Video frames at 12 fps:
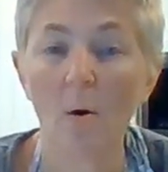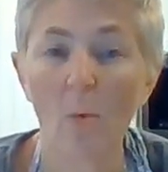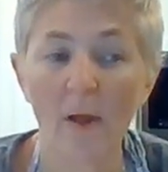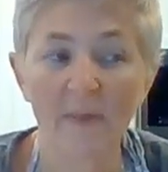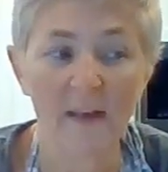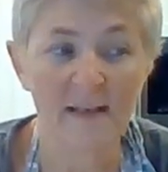
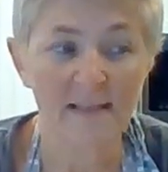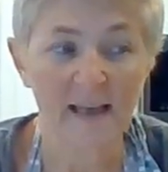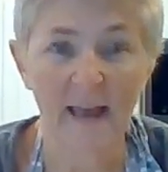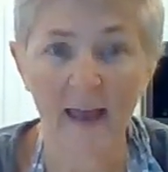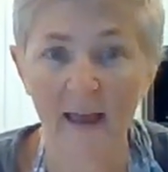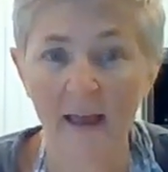when things
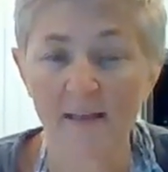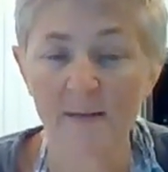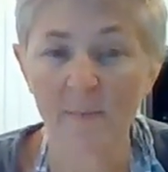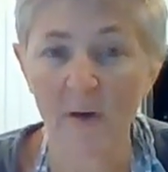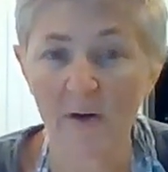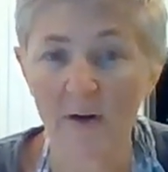like eggs
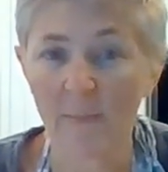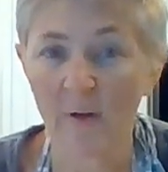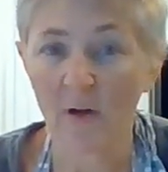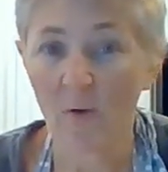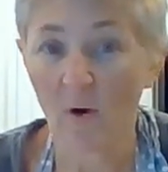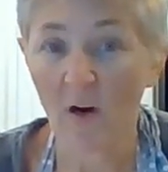and butter and
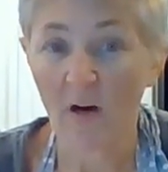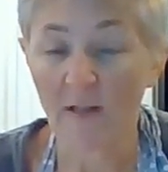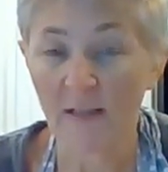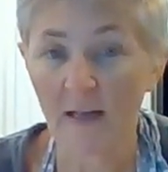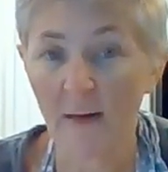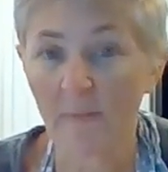milk were
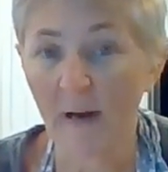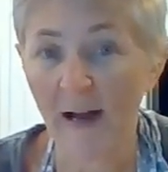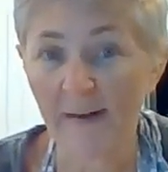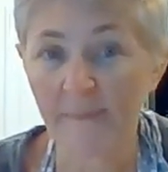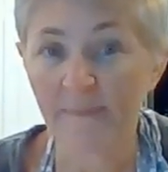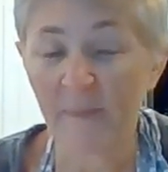hard to come
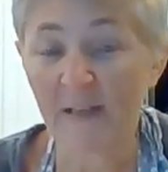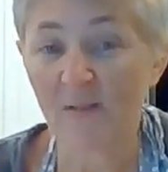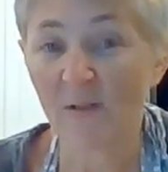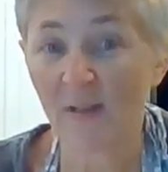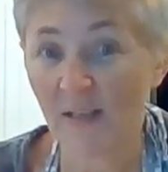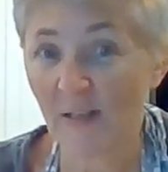by. And
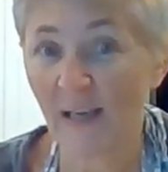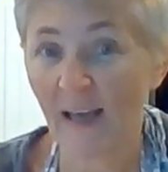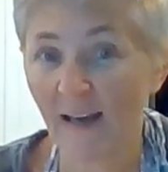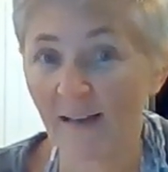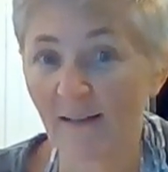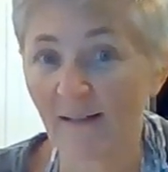so this
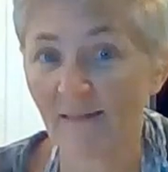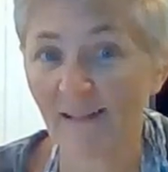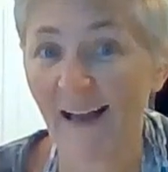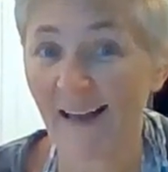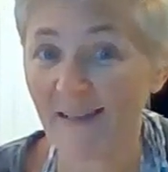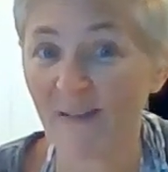cake
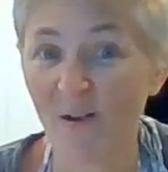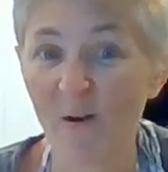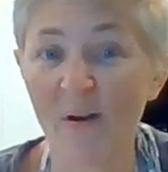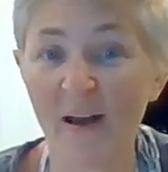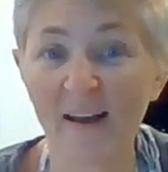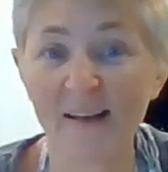has
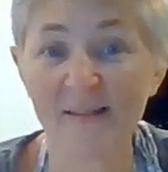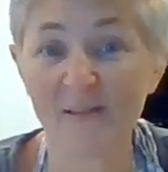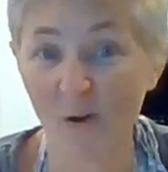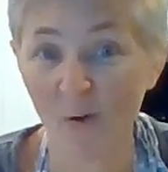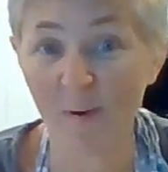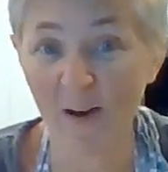no eggs,
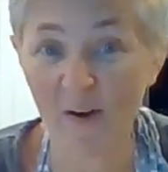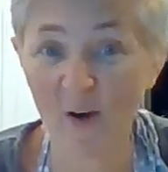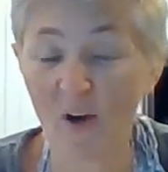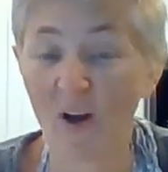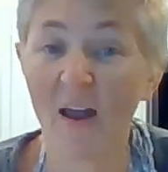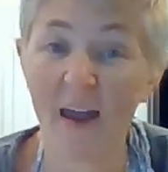no
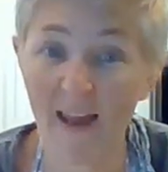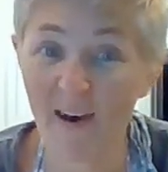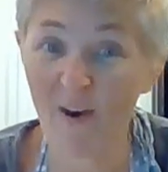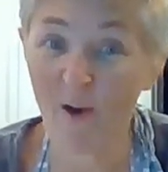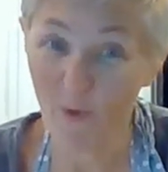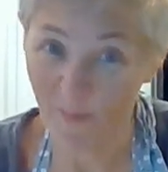butter,
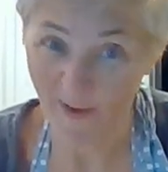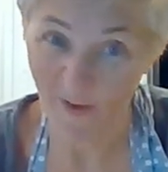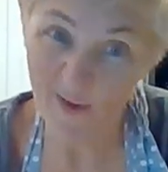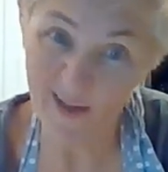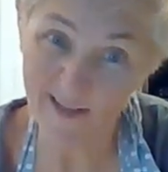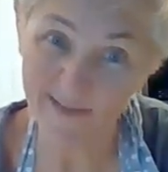and no
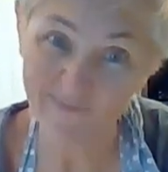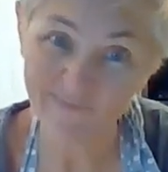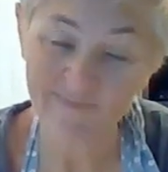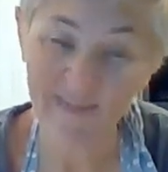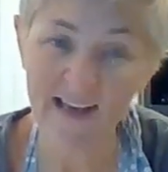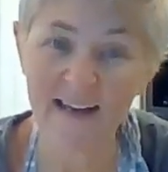milk,
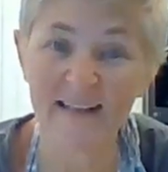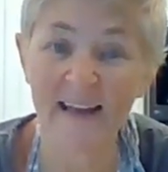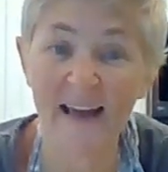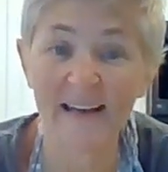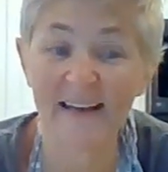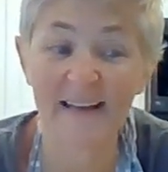and
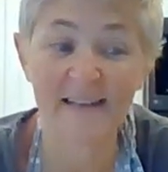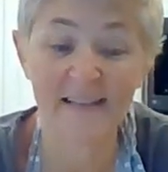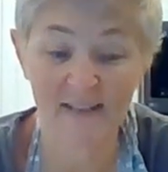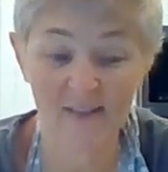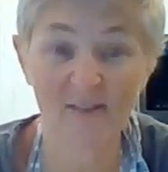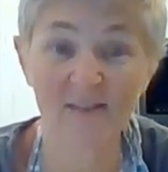yet it
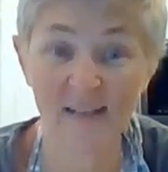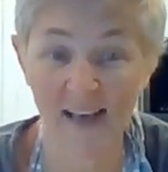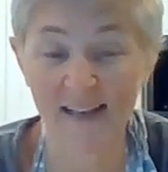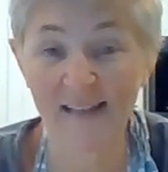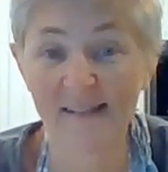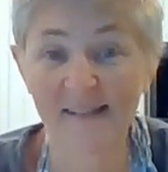still
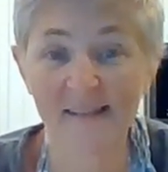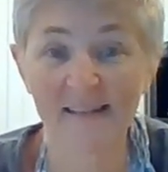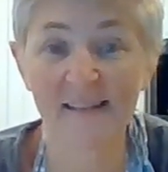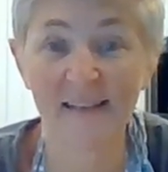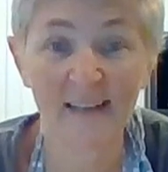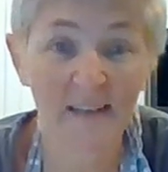
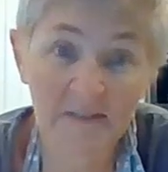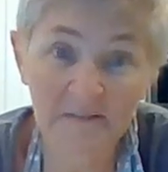tastes